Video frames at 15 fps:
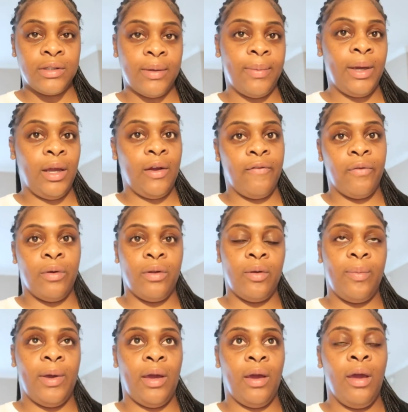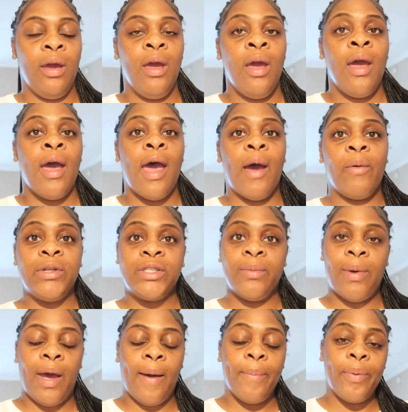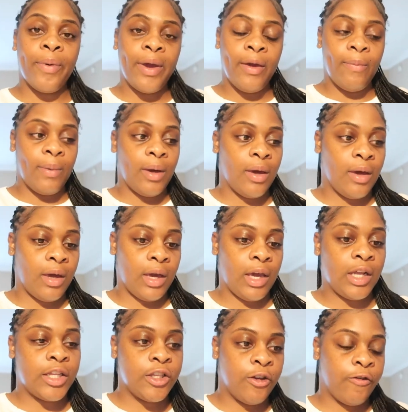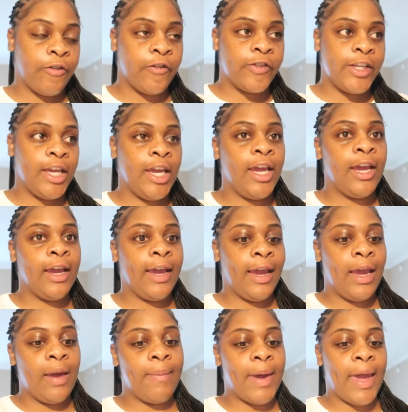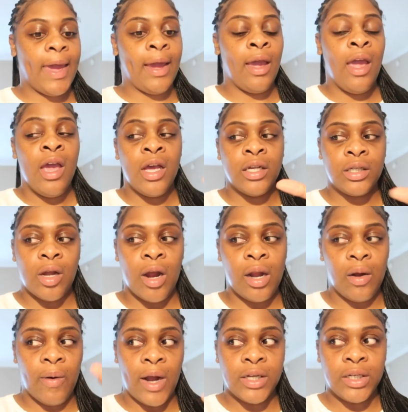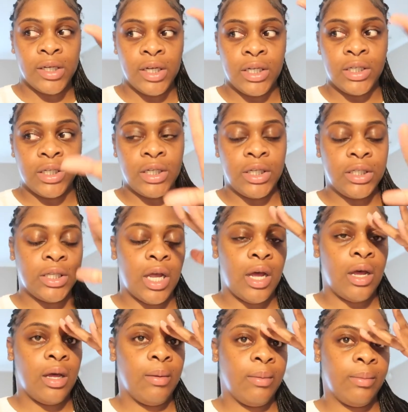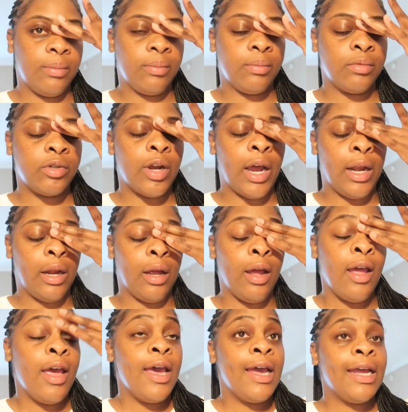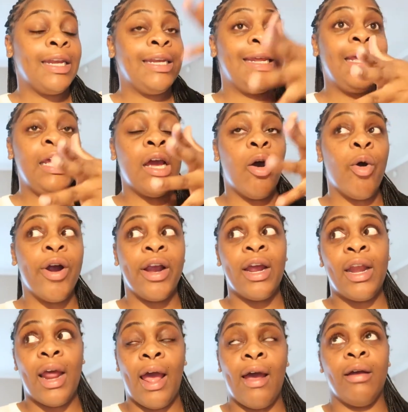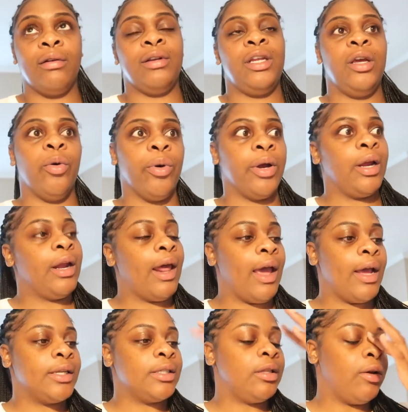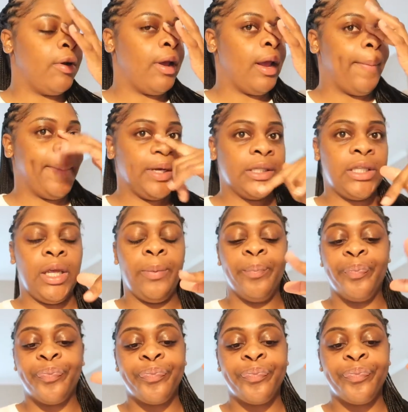I've been here for a little bit. I went to my appointment at 2.15, came back, started washing dishes, um, trying to deorganize, uh, deorganize, Lord have mercy.